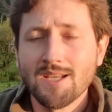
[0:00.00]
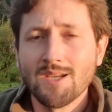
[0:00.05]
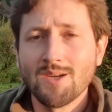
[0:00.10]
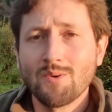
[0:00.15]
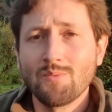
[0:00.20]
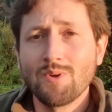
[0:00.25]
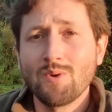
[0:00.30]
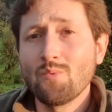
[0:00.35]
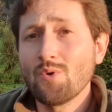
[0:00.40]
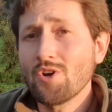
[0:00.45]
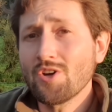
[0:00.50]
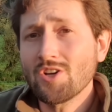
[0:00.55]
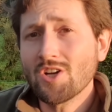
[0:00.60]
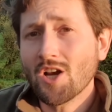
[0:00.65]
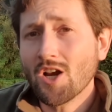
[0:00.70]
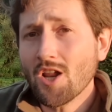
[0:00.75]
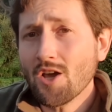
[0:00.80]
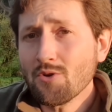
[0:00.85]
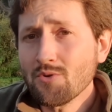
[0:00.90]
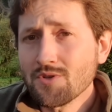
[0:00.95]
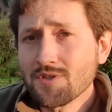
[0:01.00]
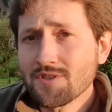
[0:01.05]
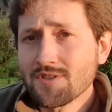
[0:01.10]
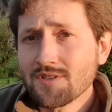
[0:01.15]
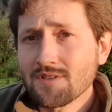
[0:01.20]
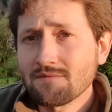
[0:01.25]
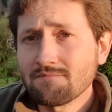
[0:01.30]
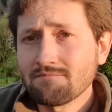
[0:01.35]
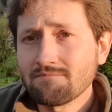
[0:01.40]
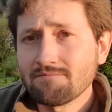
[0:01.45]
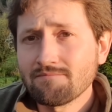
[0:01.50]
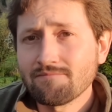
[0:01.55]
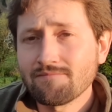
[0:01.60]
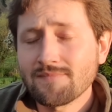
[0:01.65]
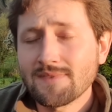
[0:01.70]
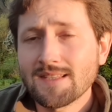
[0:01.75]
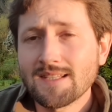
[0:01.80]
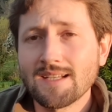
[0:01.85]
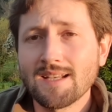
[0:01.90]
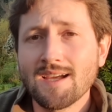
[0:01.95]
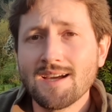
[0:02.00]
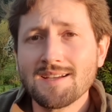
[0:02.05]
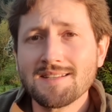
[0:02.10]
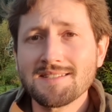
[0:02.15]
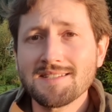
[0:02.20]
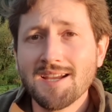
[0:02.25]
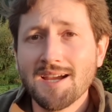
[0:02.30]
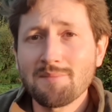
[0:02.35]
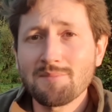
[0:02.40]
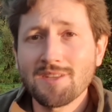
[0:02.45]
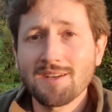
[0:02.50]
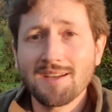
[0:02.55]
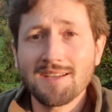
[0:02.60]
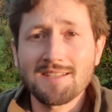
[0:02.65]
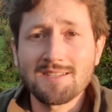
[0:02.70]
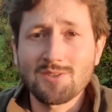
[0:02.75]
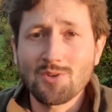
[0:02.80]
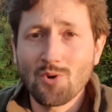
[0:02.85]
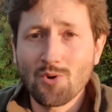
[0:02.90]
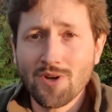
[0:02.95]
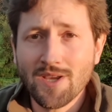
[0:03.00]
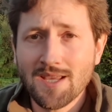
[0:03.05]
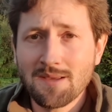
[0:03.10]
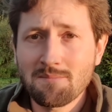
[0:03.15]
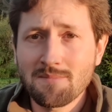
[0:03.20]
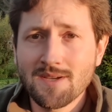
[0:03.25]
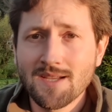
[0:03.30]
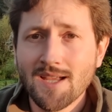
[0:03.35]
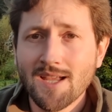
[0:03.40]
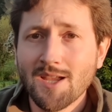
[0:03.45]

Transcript: We weren't close. The last time that I saw him